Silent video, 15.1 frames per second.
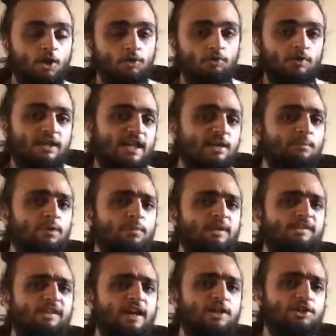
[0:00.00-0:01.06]
through the
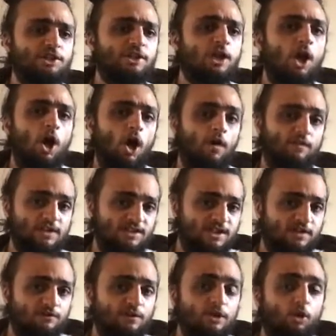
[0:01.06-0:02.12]
implementation of a
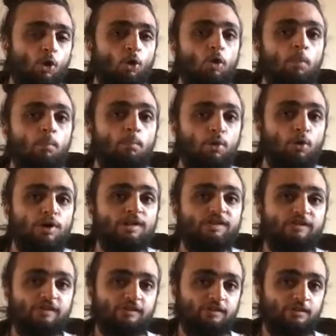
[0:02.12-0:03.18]
Tiffet or point
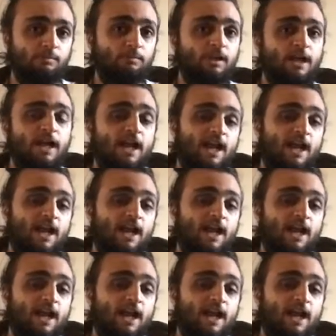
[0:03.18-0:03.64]
system